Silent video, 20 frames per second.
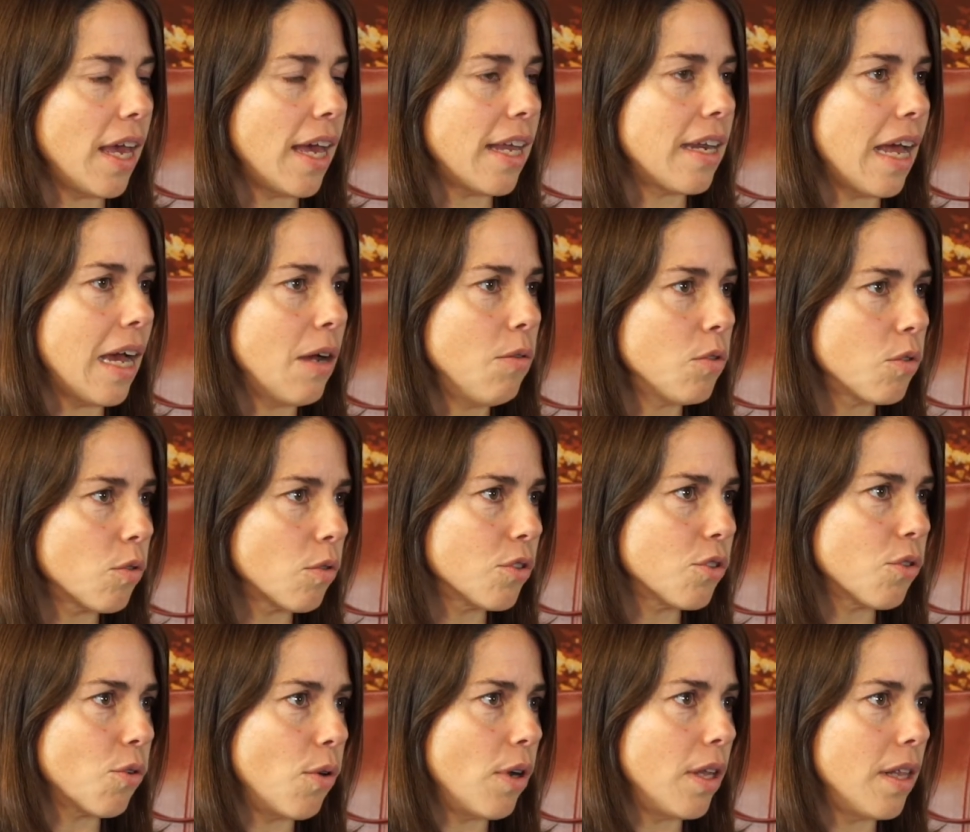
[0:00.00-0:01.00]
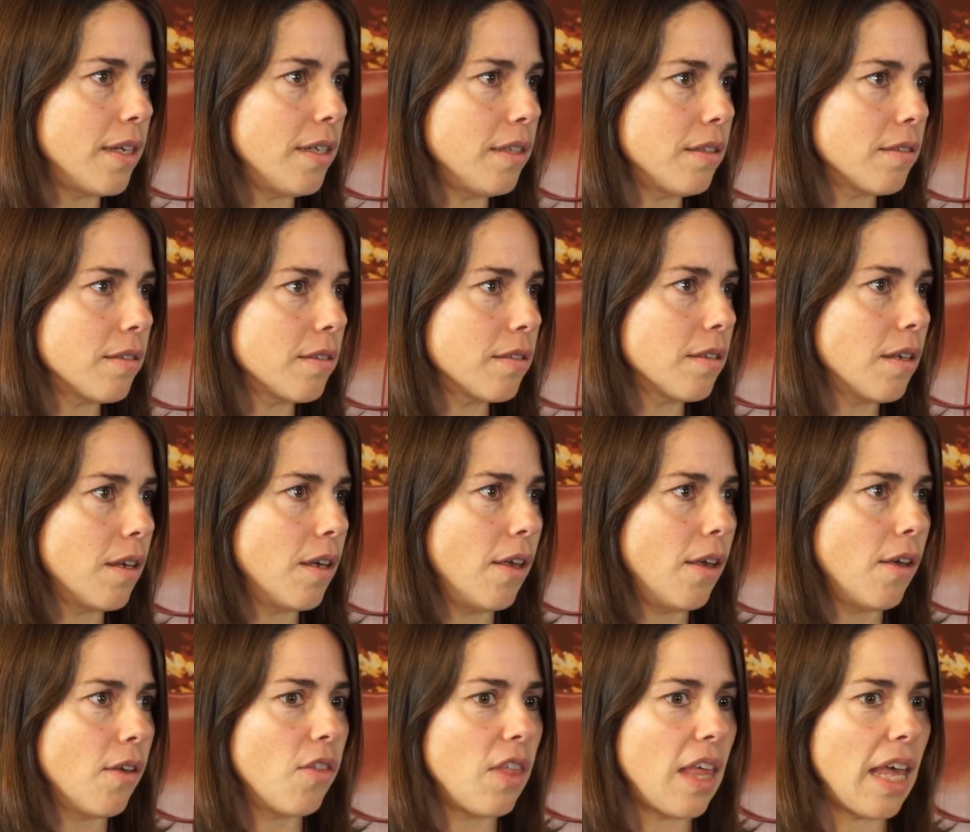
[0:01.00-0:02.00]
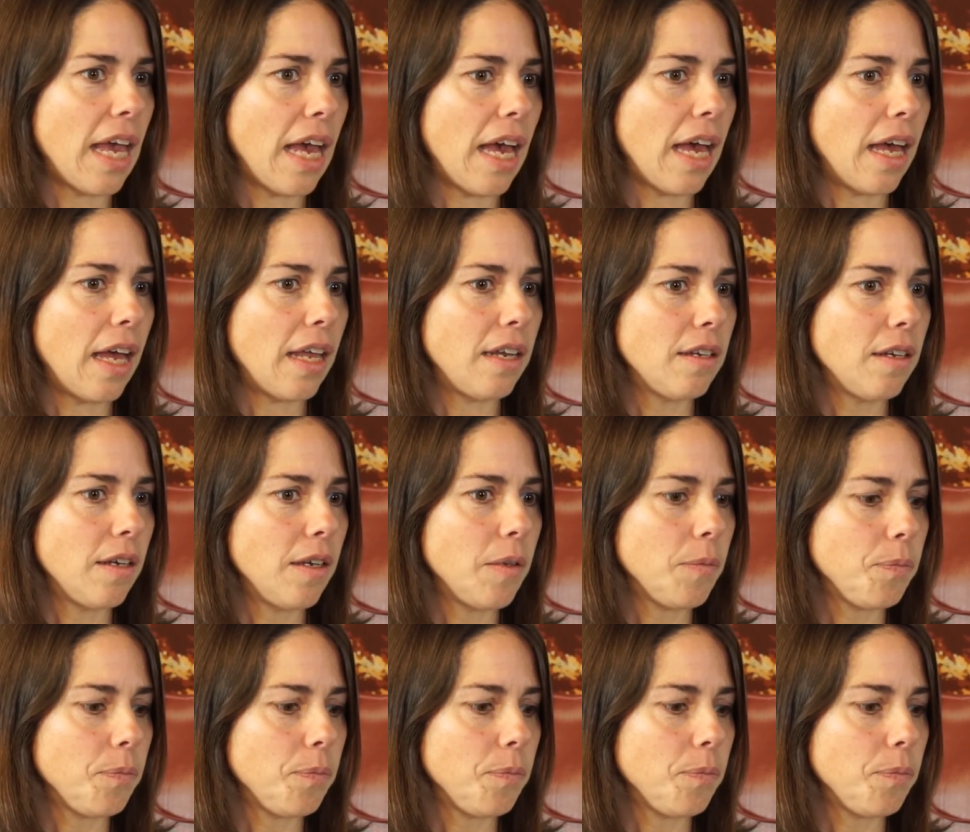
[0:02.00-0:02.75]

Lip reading: had outdoor toilets, they had